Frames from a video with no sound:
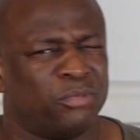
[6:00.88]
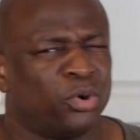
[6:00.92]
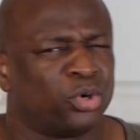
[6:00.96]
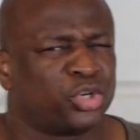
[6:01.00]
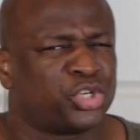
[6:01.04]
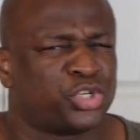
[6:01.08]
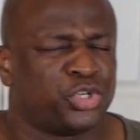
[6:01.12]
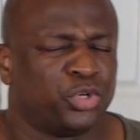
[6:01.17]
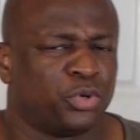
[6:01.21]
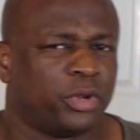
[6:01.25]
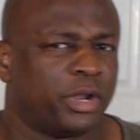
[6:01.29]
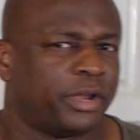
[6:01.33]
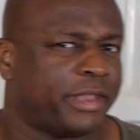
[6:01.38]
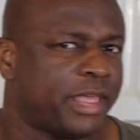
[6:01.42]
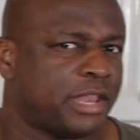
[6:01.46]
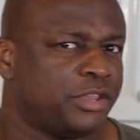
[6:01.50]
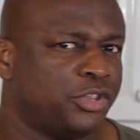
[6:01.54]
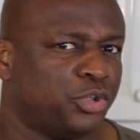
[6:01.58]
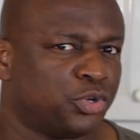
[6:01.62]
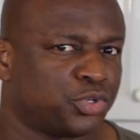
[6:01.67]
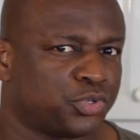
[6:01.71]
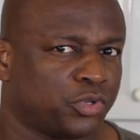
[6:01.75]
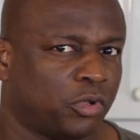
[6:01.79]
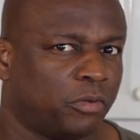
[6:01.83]
Add more sugar
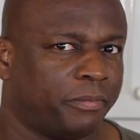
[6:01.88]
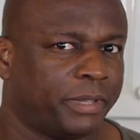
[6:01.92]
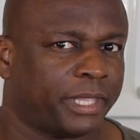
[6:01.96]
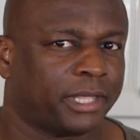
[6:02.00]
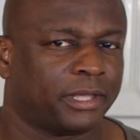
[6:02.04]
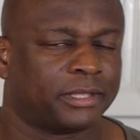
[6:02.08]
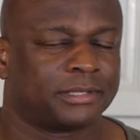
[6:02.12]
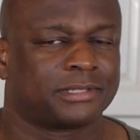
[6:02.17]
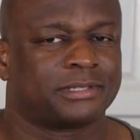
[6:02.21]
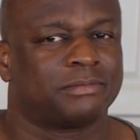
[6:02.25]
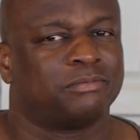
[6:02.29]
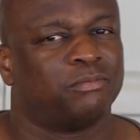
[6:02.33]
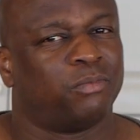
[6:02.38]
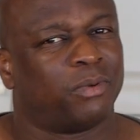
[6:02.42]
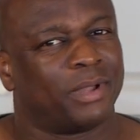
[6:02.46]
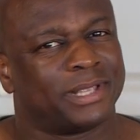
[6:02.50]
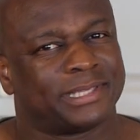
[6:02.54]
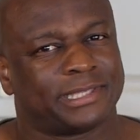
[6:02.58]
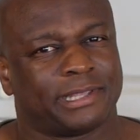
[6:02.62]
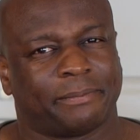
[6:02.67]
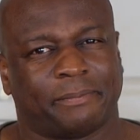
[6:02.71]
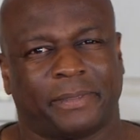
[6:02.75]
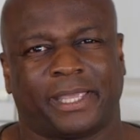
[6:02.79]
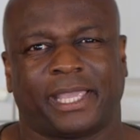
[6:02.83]
than usual because
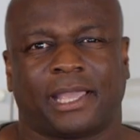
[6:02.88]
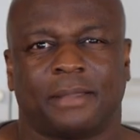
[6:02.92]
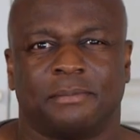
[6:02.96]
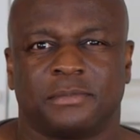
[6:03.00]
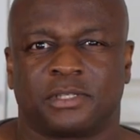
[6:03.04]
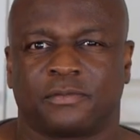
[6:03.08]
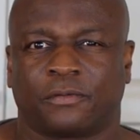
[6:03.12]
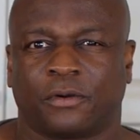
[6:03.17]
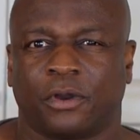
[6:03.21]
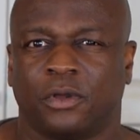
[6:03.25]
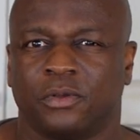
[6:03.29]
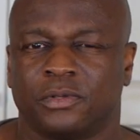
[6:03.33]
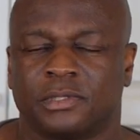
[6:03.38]
once it becomes